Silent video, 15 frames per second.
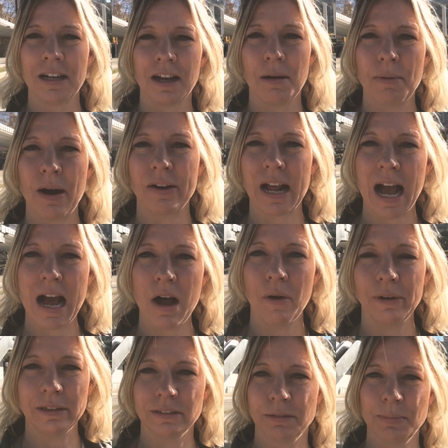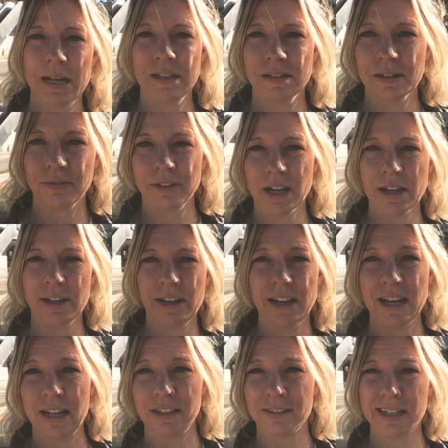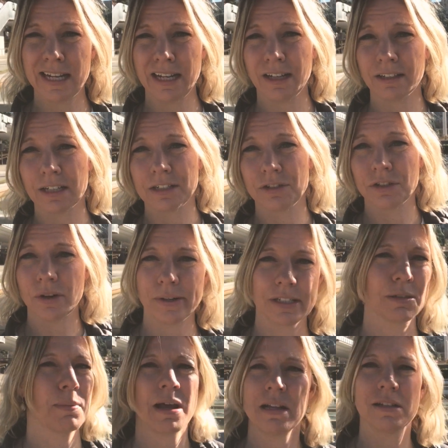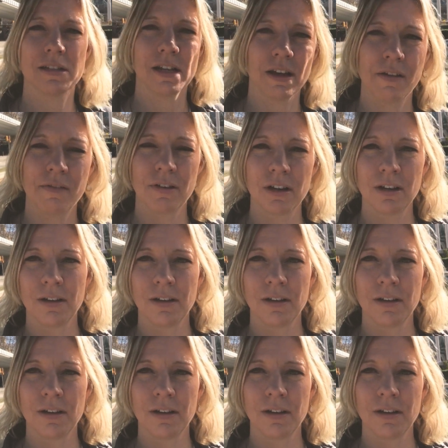about how expensive London is, England, so expensive.